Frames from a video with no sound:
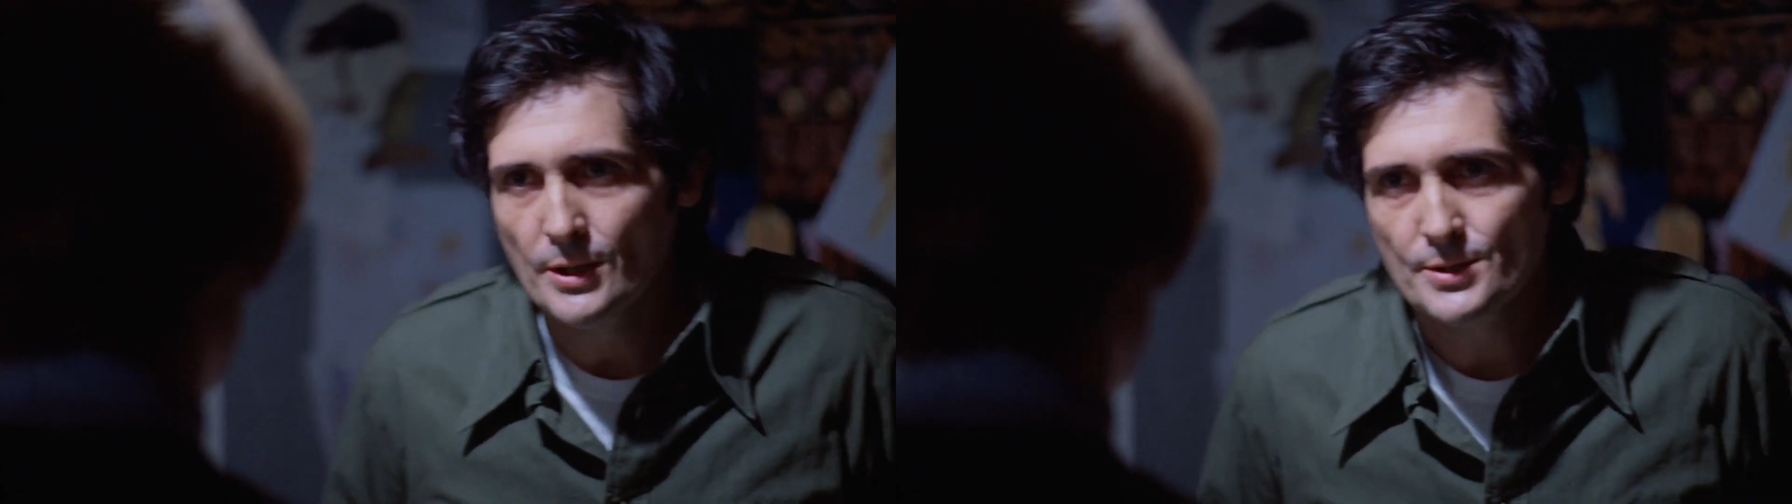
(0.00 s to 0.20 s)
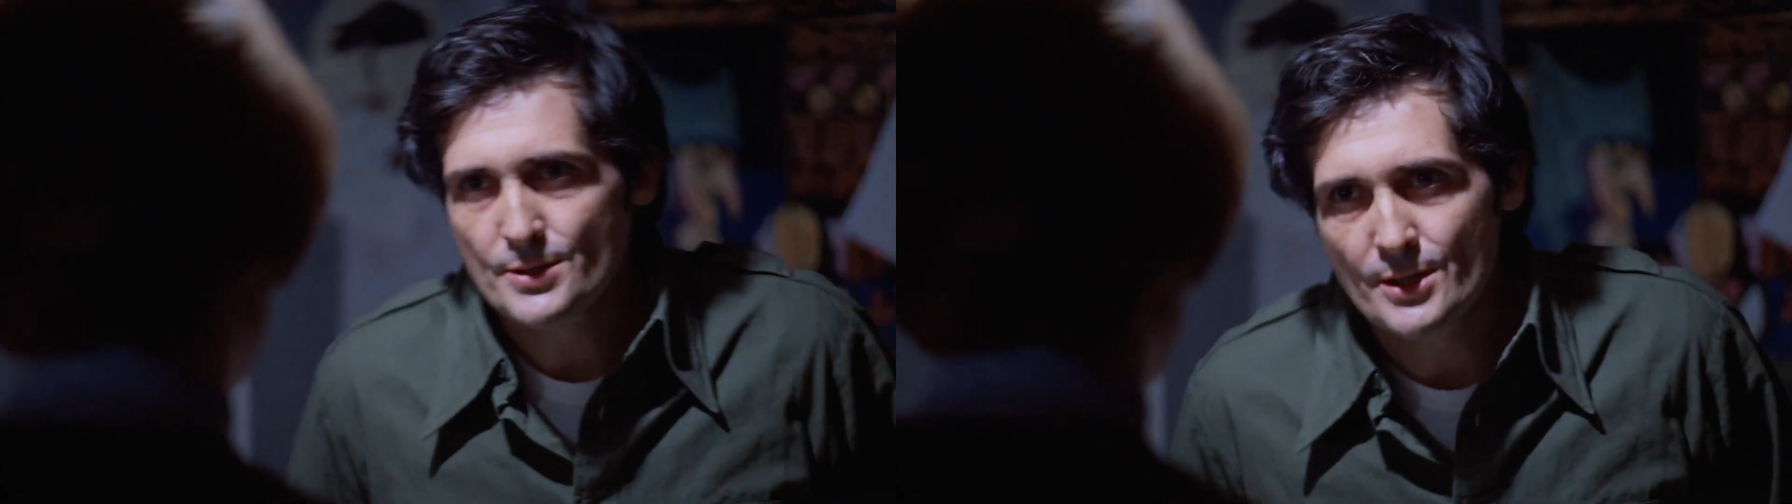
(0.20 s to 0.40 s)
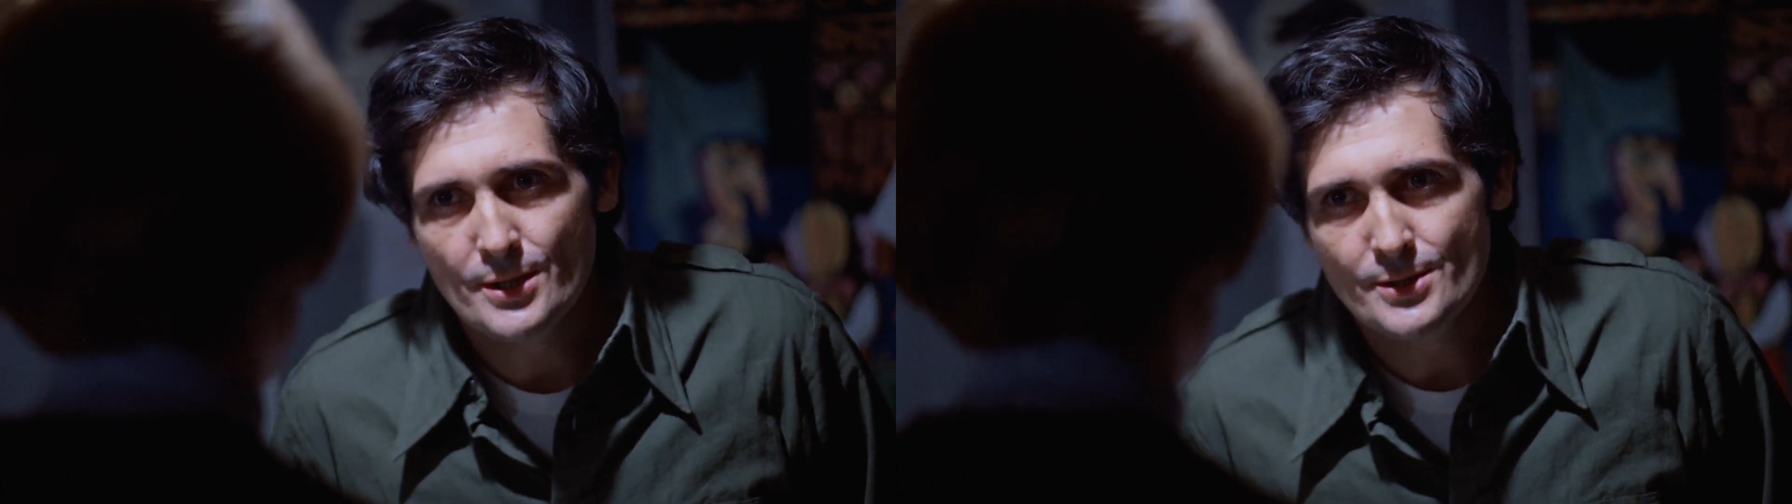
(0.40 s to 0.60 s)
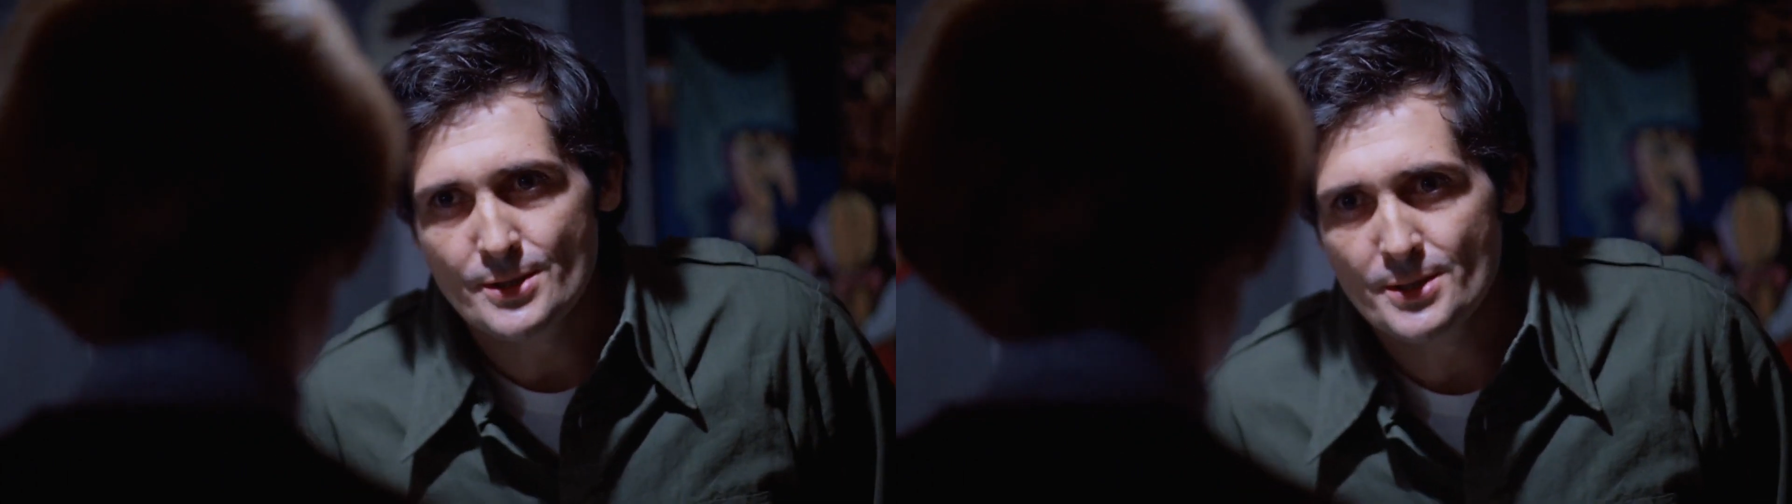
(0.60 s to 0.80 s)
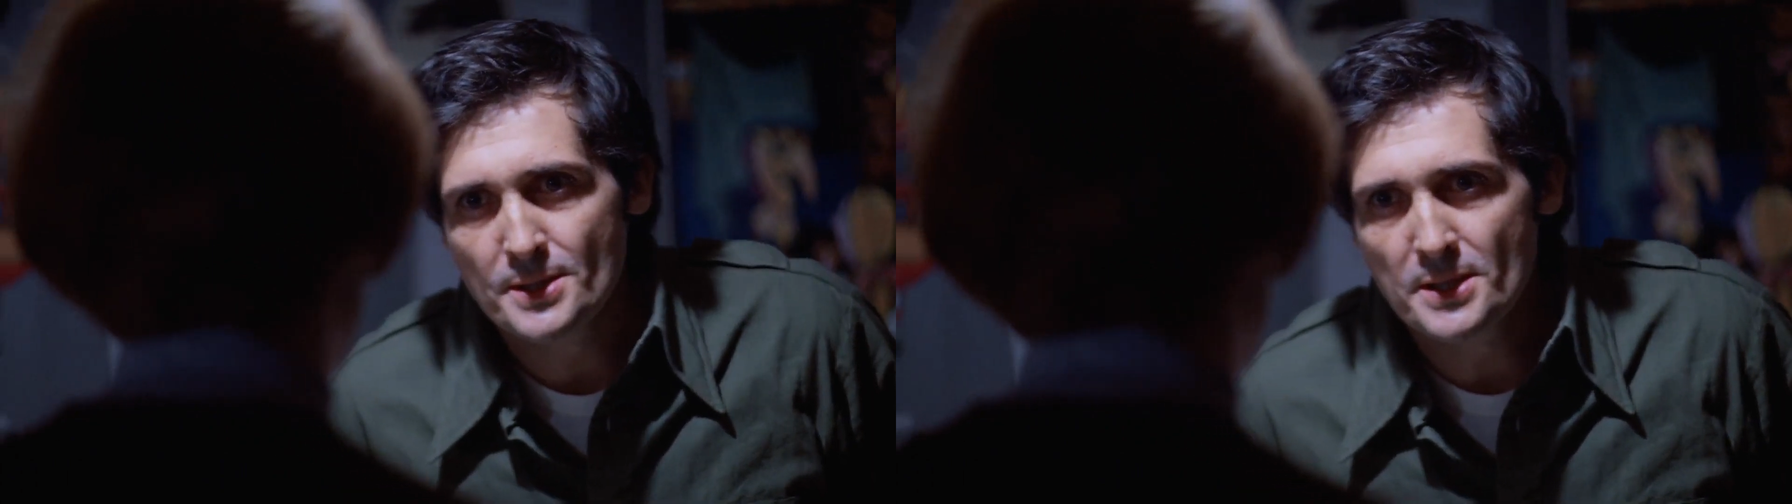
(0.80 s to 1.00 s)
doesn't say
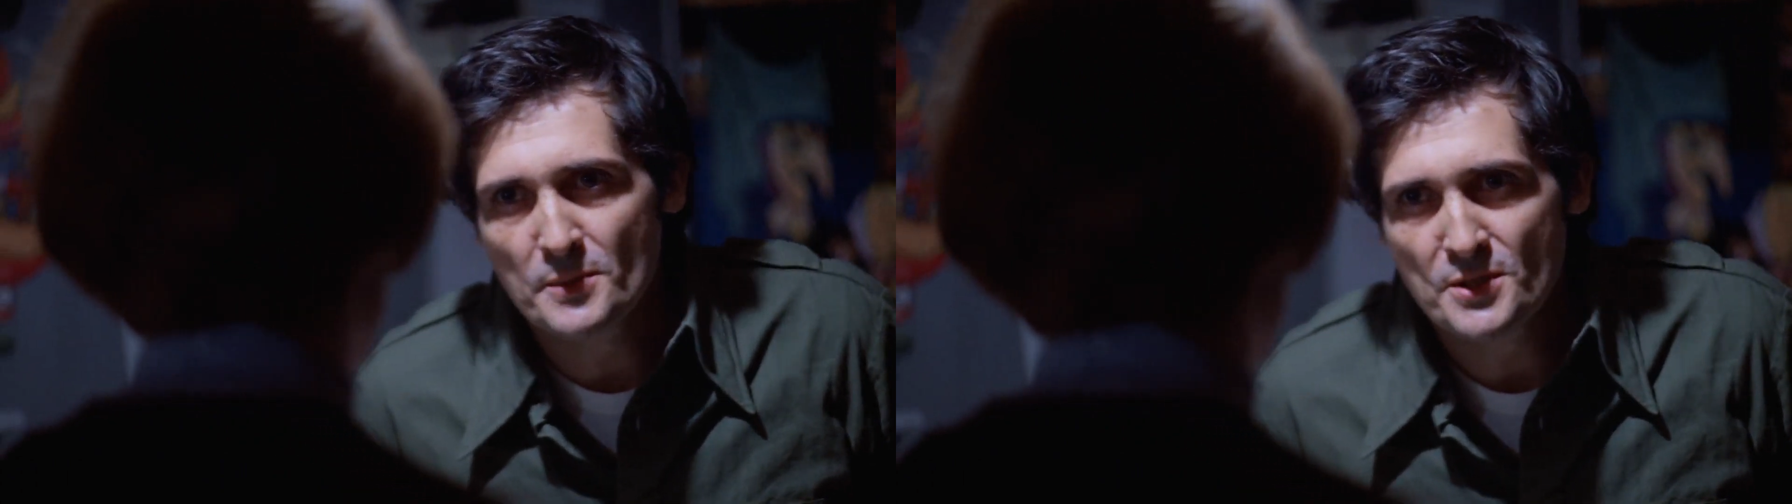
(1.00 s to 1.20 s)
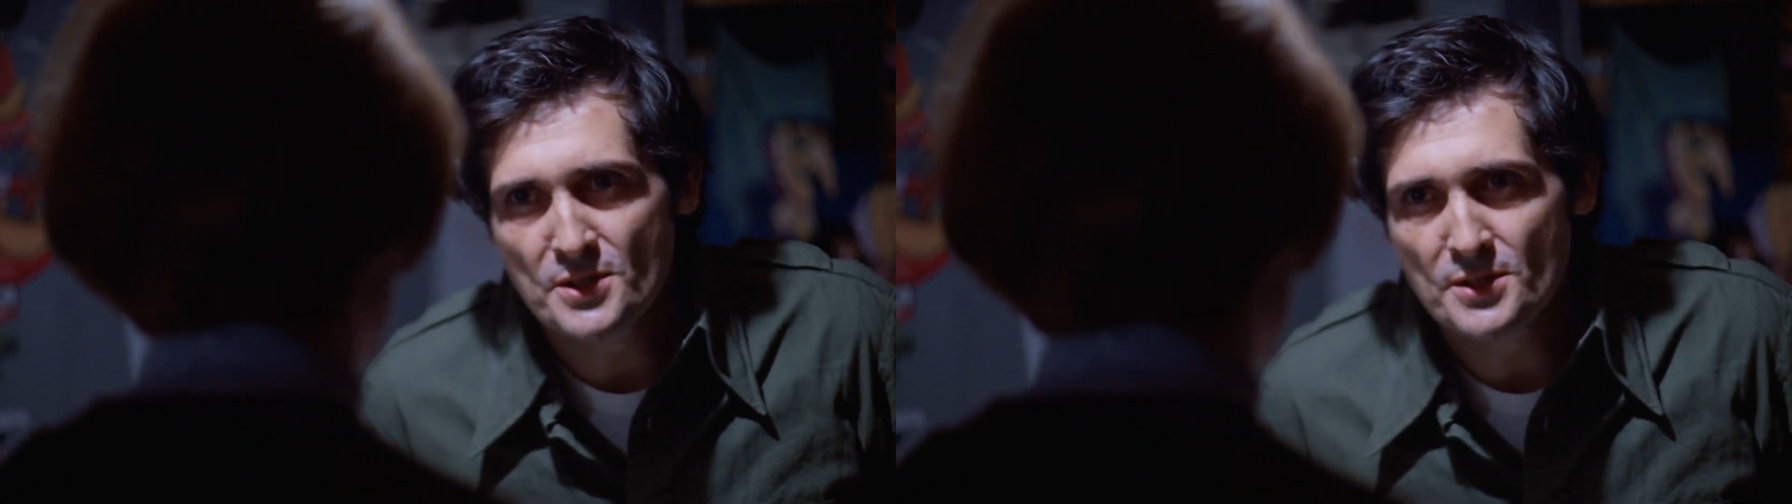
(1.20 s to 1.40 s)
she's a demon.